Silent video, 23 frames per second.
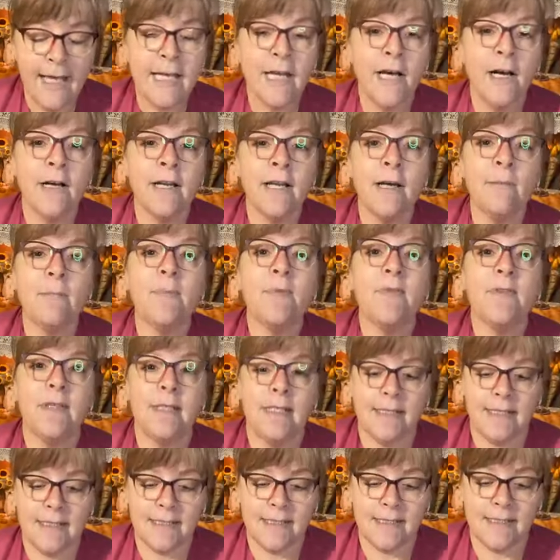cut up
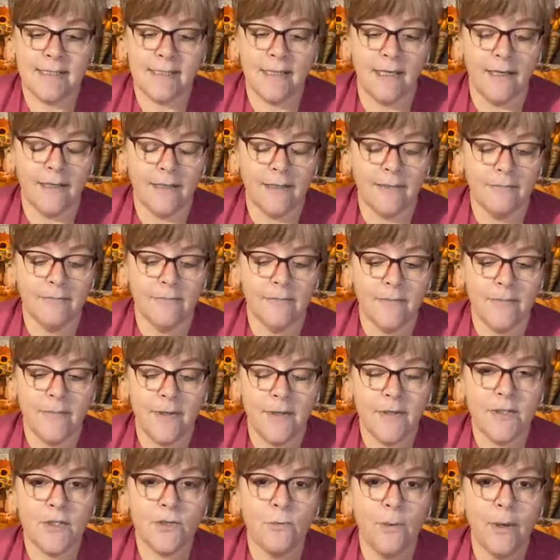these
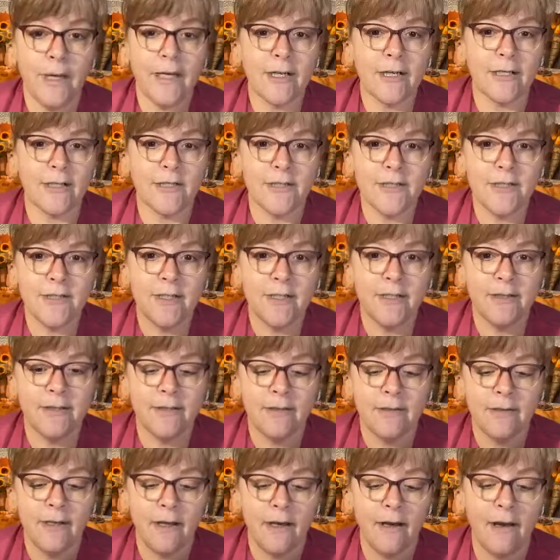squares,
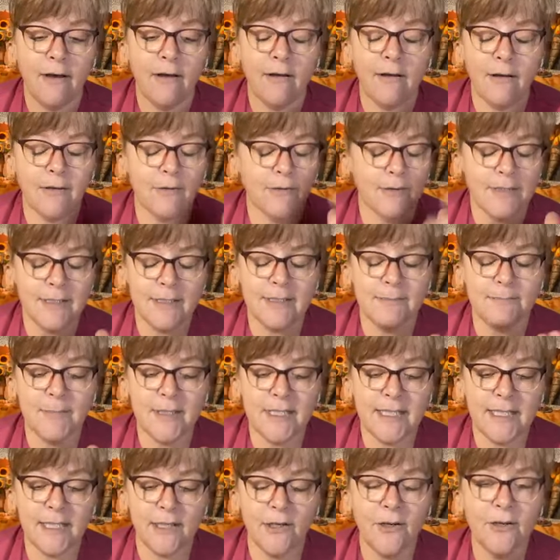or this
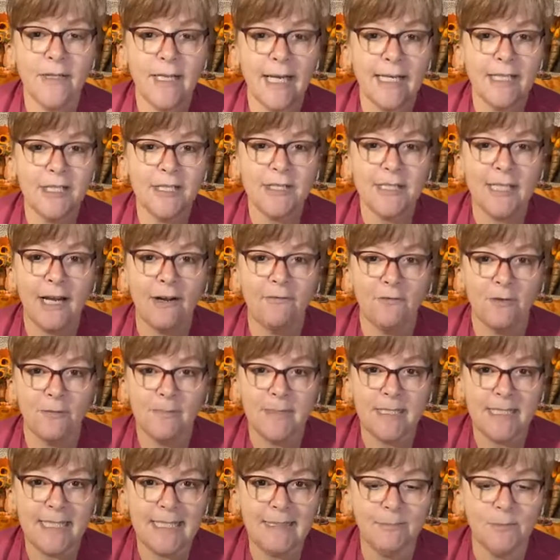material that I just got from
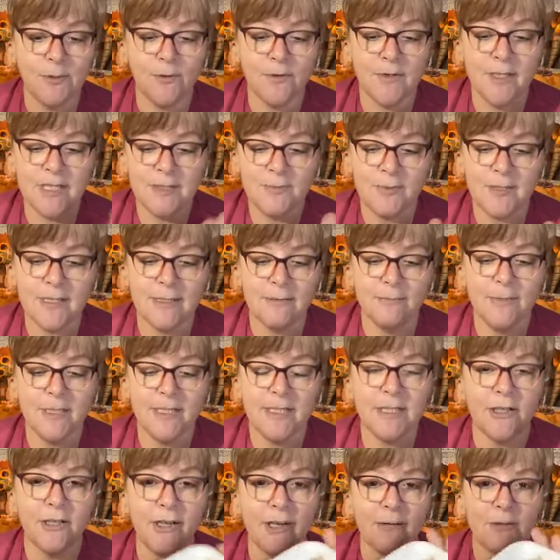Temu. This was the
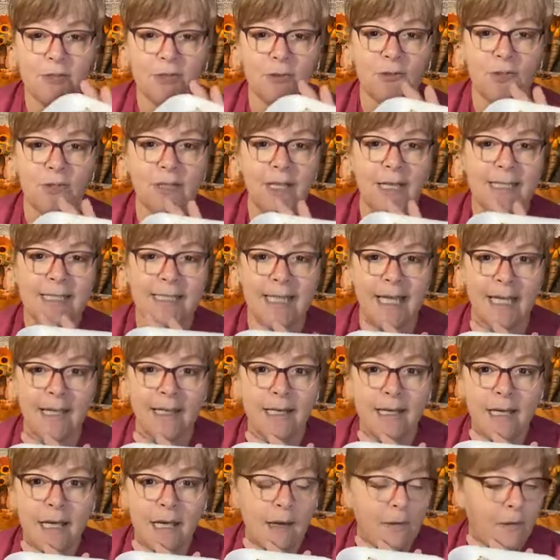material I showed you last night.
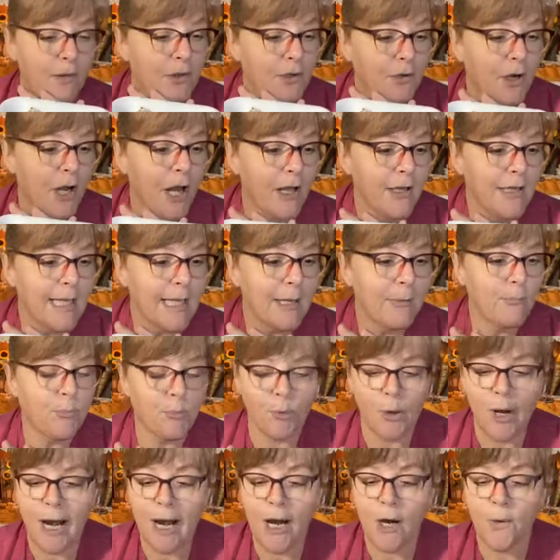But they're all like
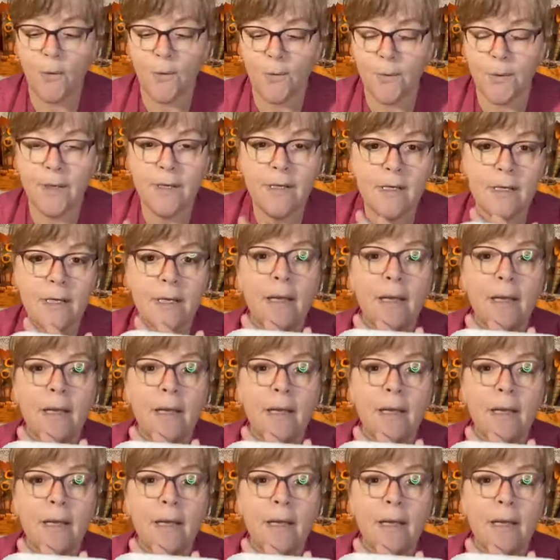brown